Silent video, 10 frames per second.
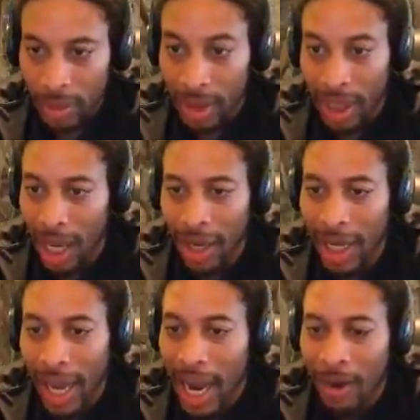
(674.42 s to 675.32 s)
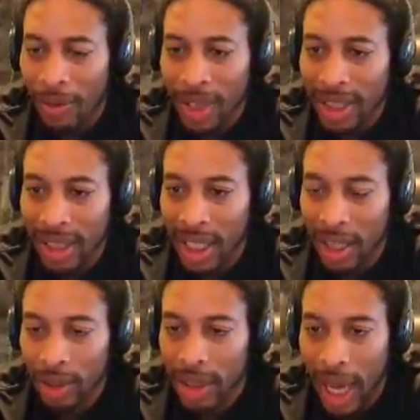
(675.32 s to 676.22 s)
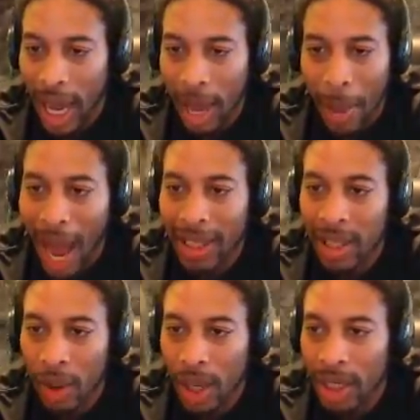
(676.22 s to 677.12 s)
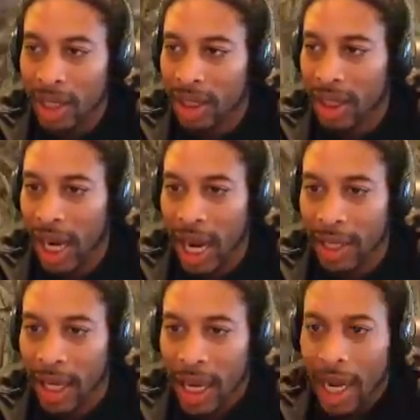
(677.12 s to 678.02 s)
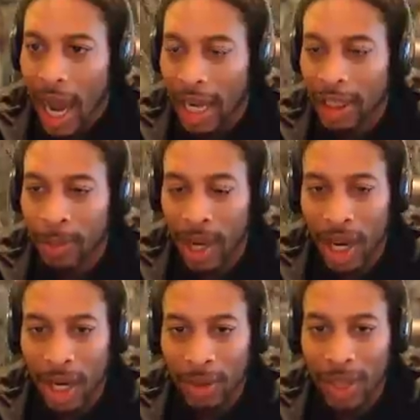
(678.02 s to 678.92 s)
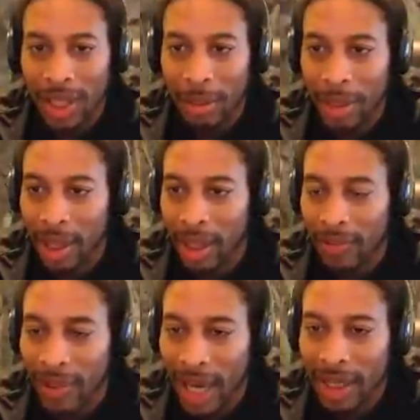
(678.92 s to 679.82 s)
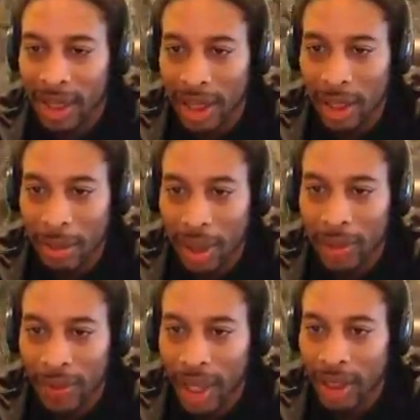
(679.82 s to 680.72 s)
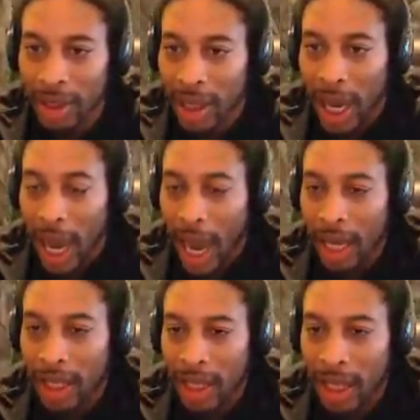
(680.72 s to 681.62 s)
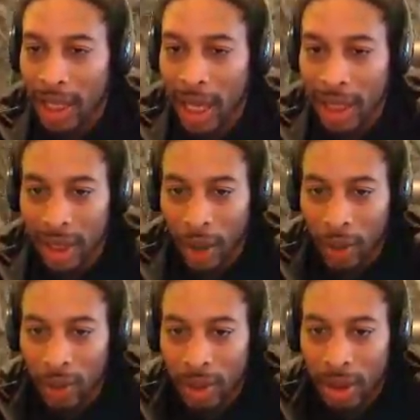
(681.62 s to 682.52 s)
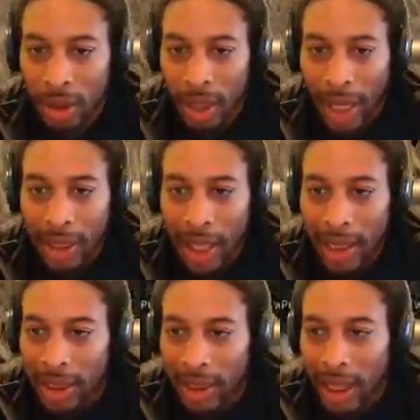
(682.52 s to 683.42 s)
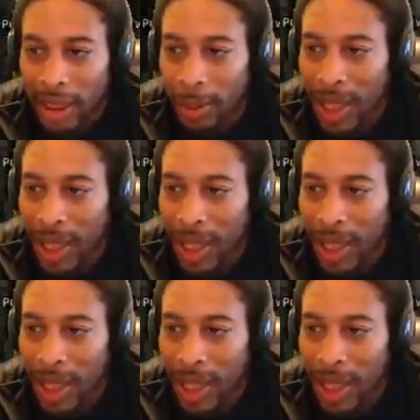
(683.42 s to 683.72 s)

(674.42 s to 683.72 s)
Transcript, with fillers: Dog, every single time I don't understand it. I spawn in the middle of 19 motherfuckers, and then they don't like they just be